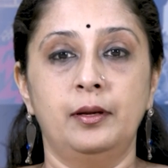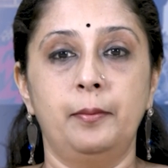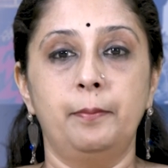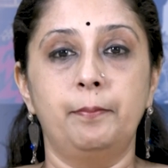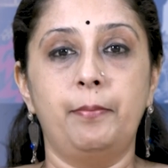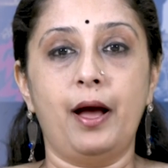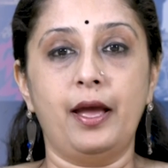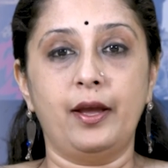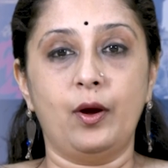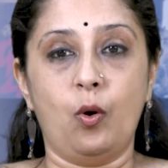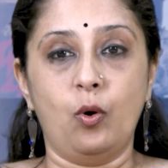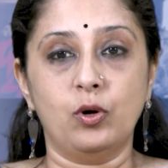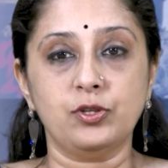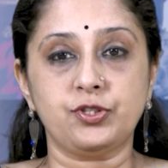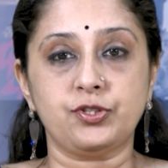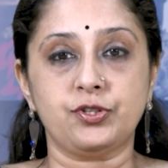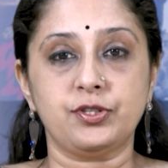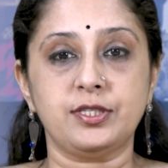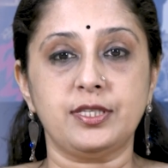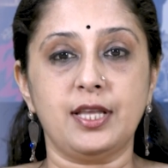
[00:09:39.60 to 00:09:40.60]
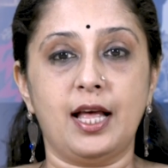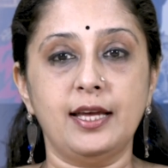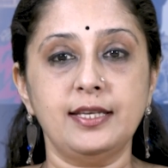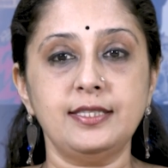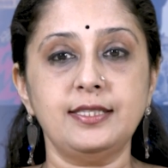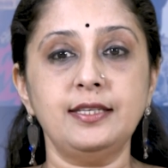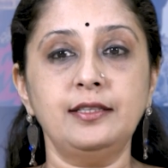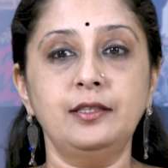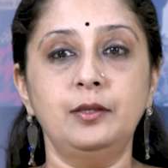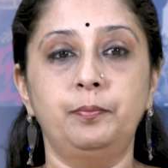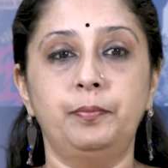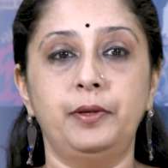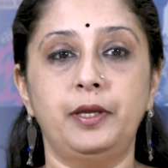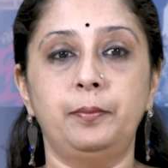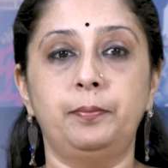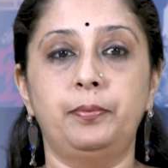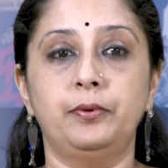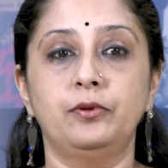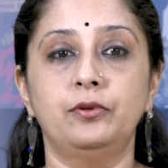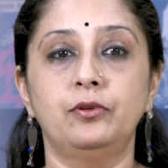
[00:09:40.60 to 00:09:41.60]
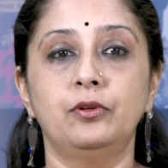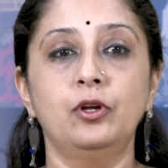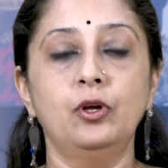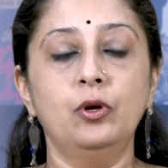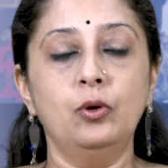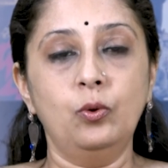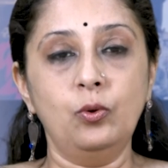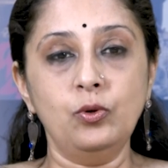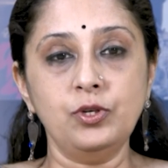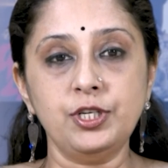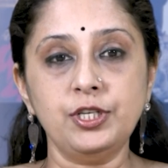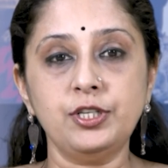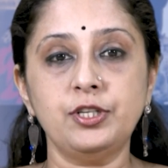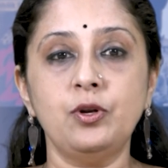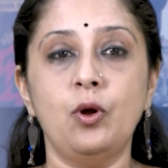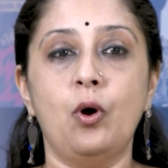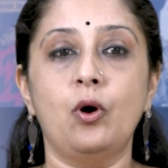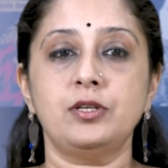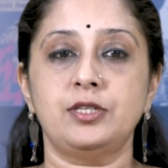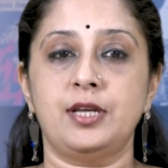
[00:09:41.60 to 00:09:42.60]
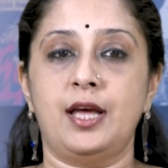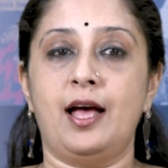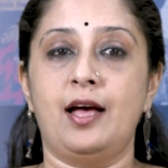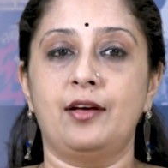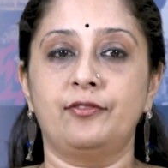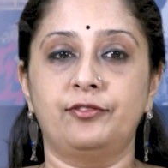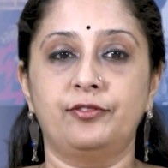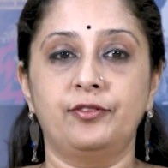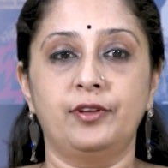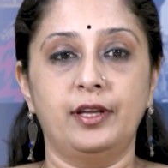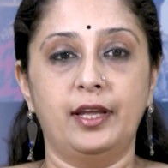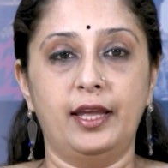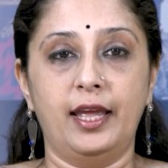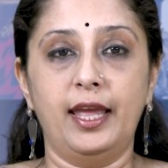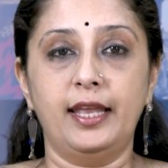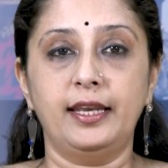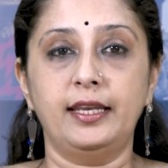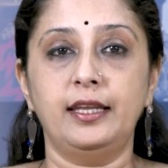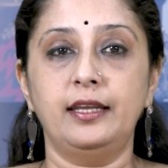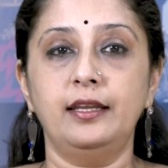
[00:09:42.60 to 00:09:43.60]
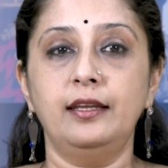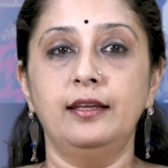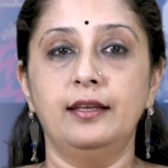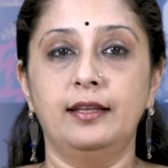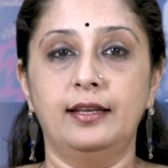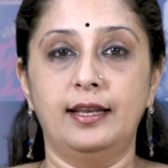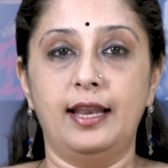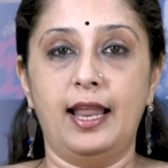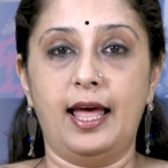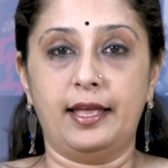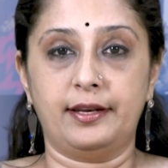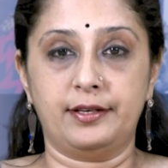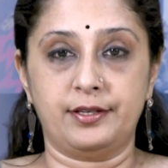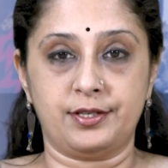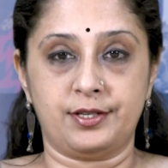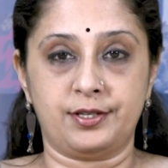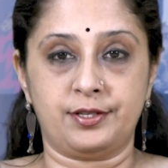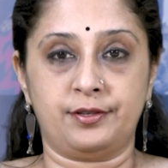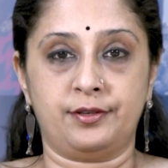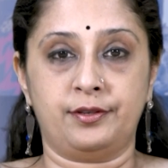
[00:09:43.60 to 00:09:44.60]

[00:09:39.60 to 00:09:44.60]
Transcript: by ostracizing the people who did not have any land.